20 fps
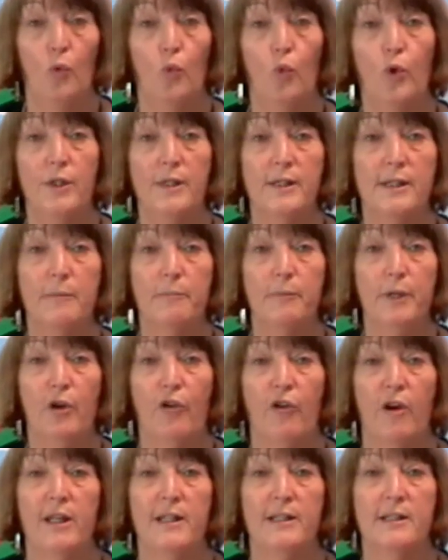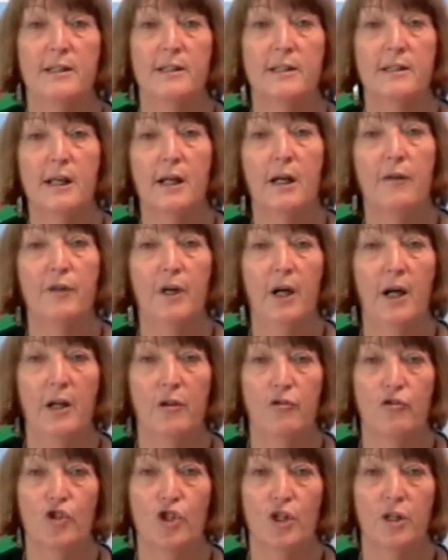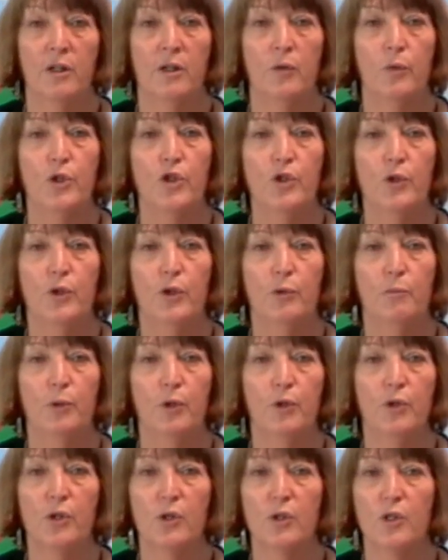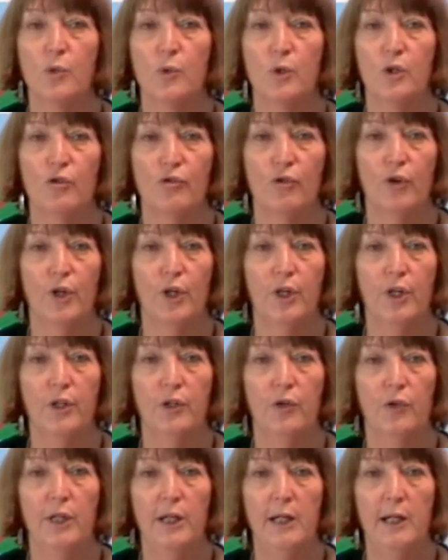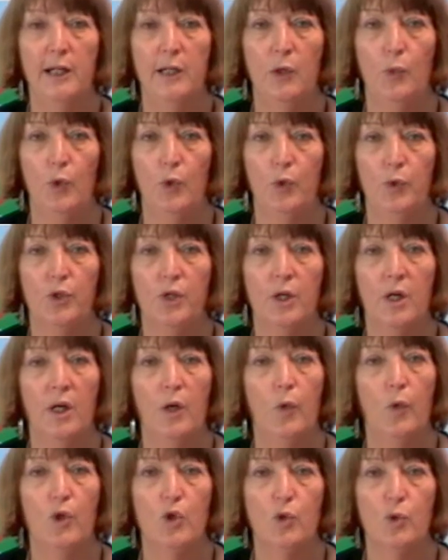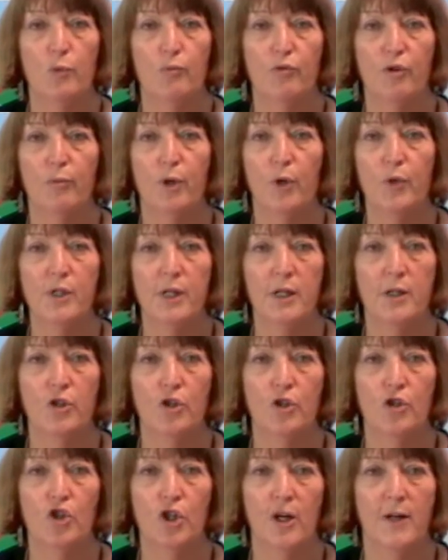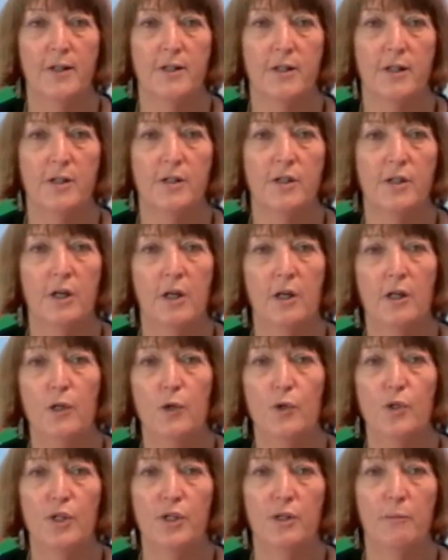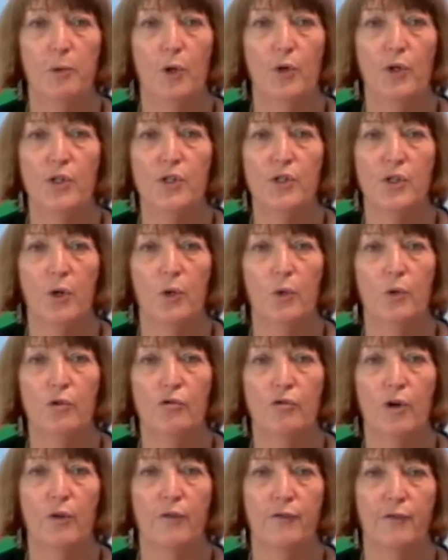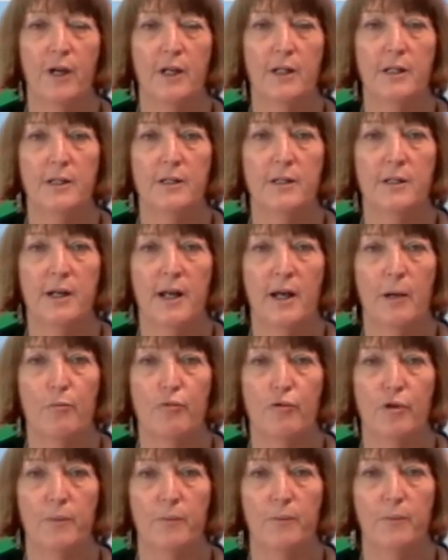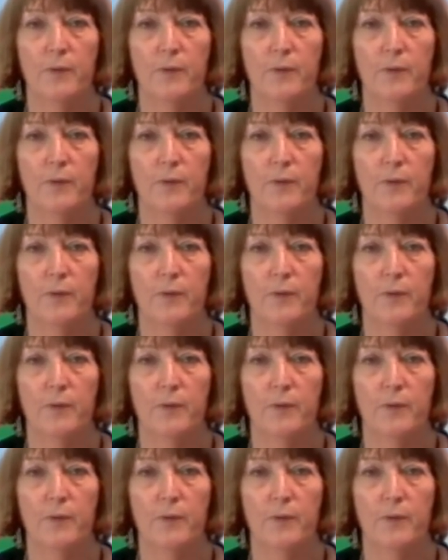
Wouldn't it be great to have a hydrogel which you could put onto a chronic non-healing wound which would promote angiogenesis using the body's own growth factors and heparin?